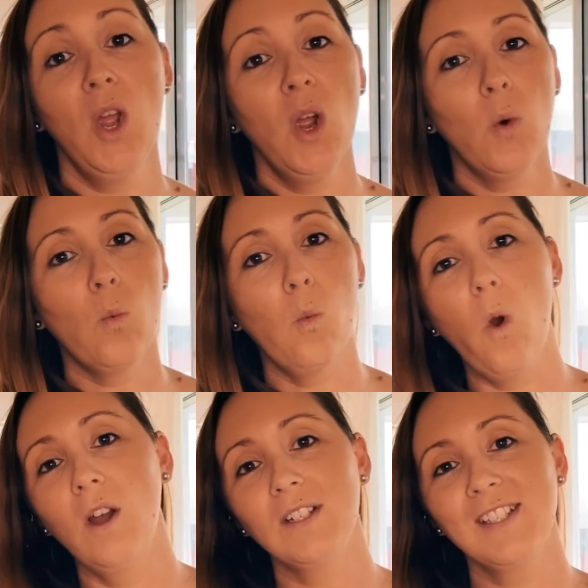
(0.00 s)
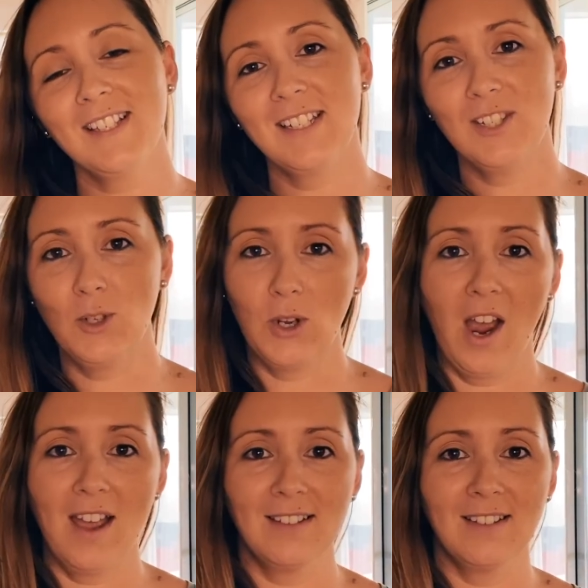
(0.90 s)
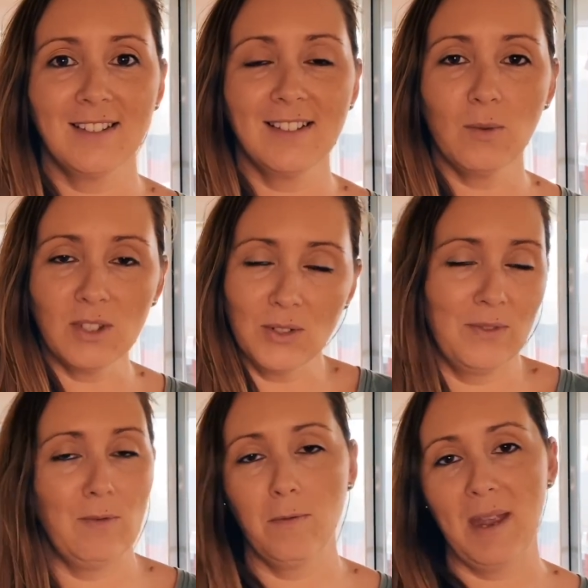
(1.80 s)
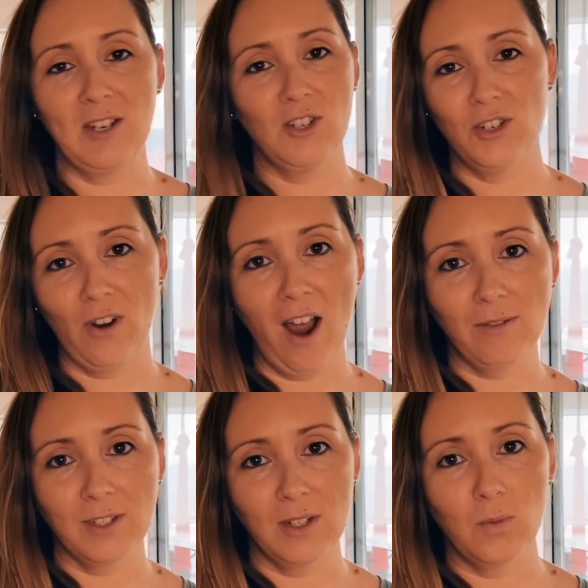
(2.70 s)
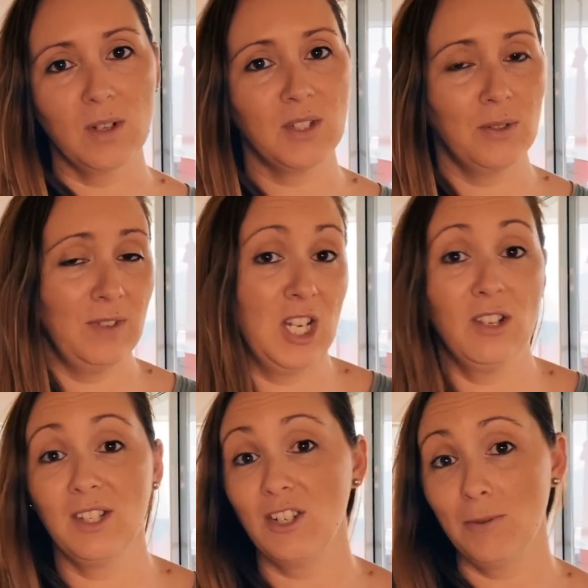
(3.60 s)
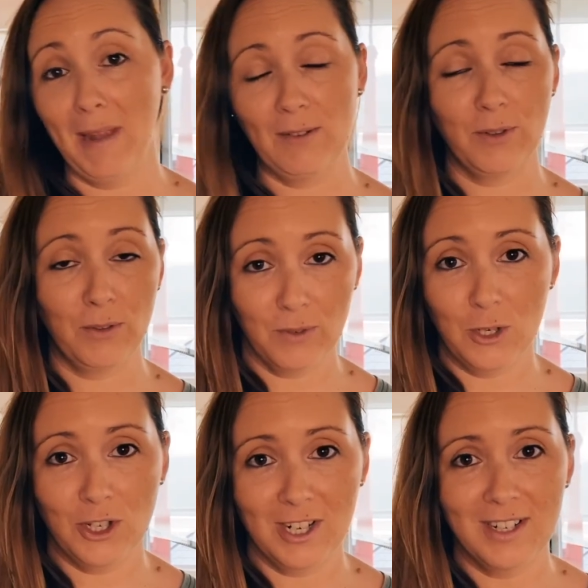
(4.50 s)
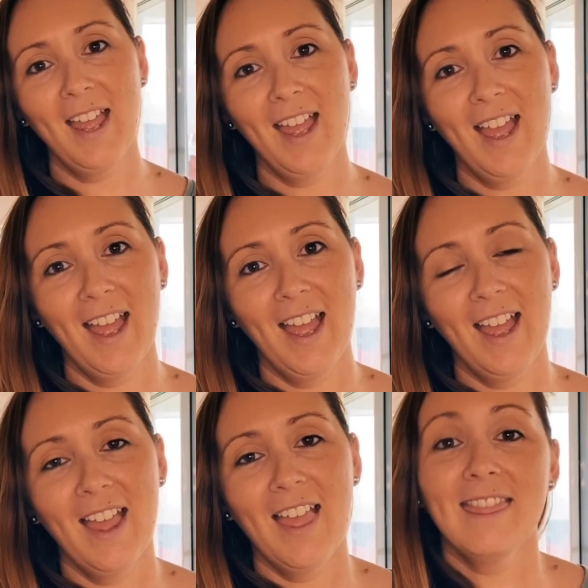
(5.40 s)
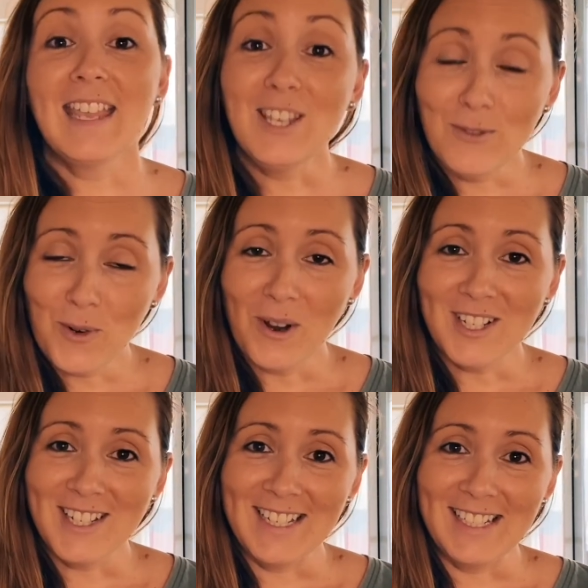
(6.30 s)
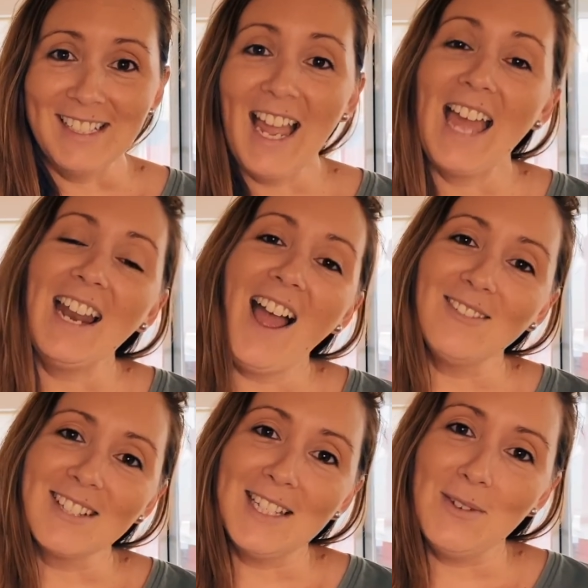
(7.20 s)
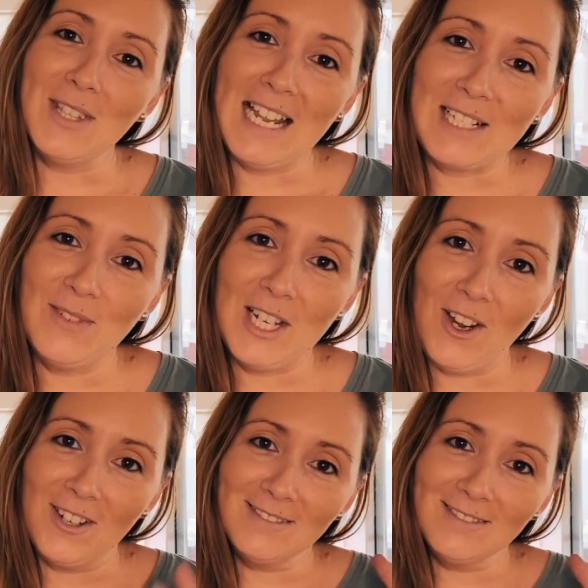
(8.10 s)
what sort of information you're after, what sort of videos I should make for the future. Thank you for watching, and I will see you in the next video.